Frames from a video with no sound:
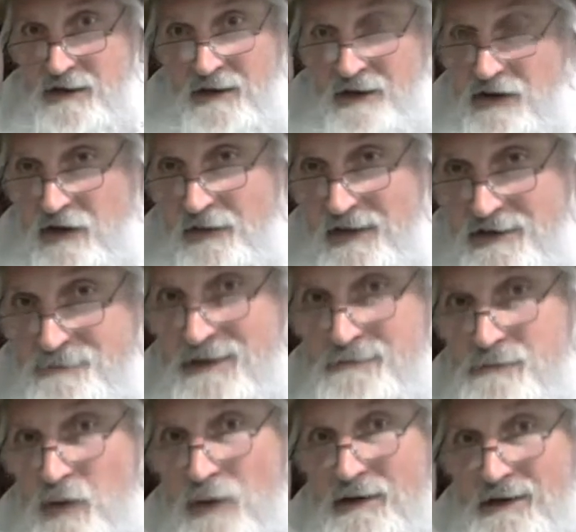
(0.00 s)
You know, they spend
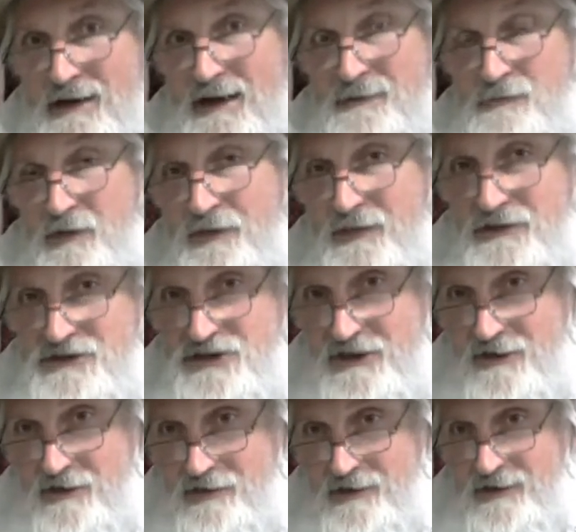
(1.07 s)
more time with the
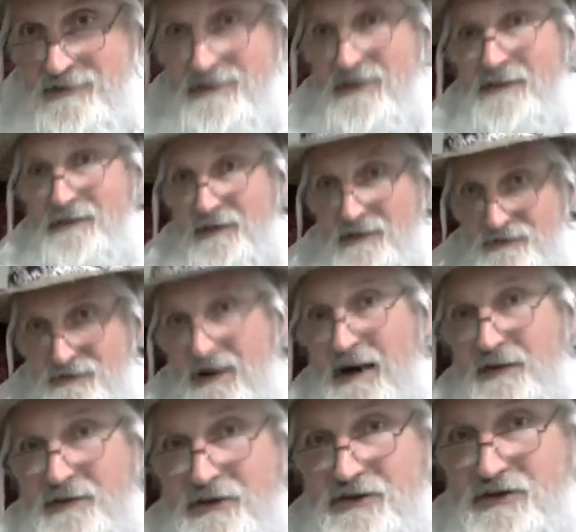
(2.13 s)
children than the
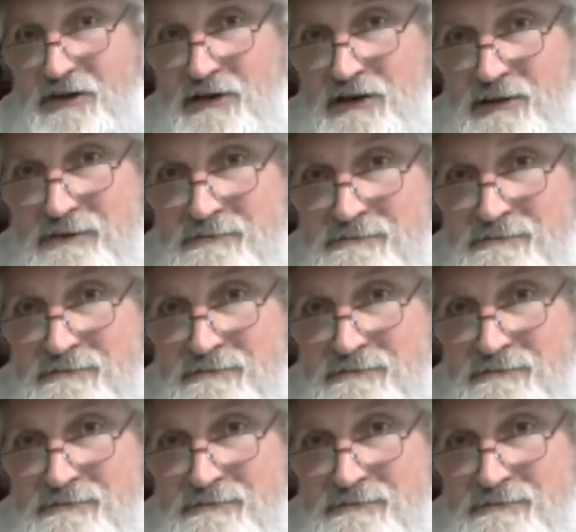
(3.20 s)
fathers do.